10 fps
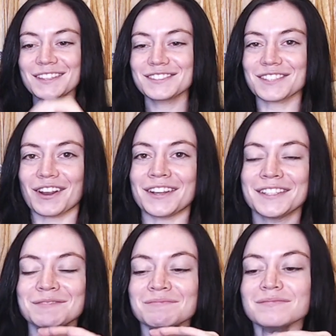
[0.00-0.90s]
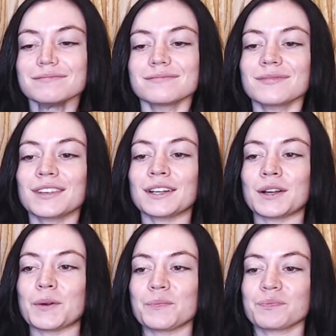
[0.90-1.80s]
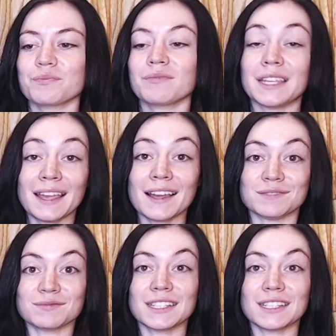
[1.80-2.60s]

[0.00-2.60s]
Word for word: Sorry. Um, but yeah,